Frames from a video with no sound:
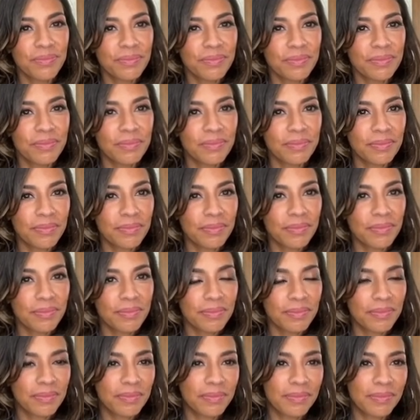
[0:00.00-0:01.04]

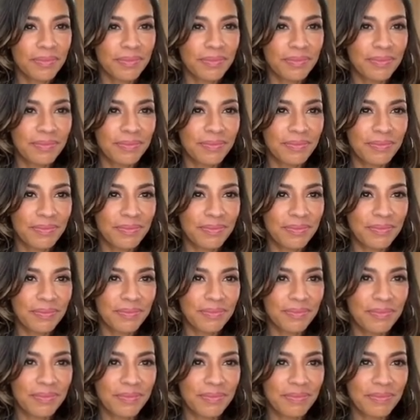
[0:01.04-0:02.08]

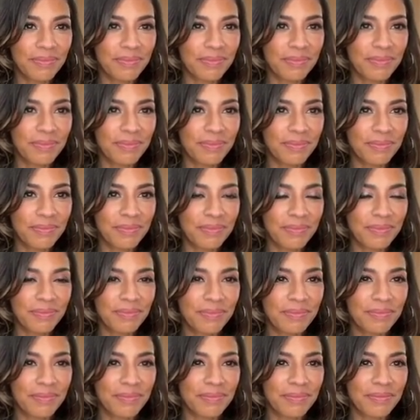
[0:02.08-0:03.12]

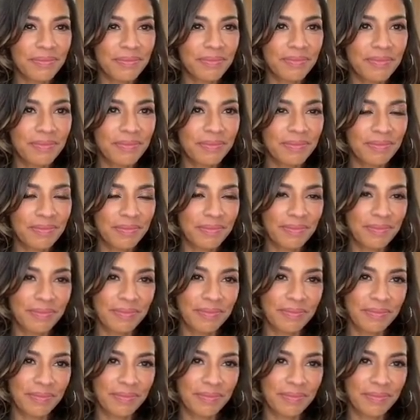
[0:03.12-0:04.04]
(not speaking)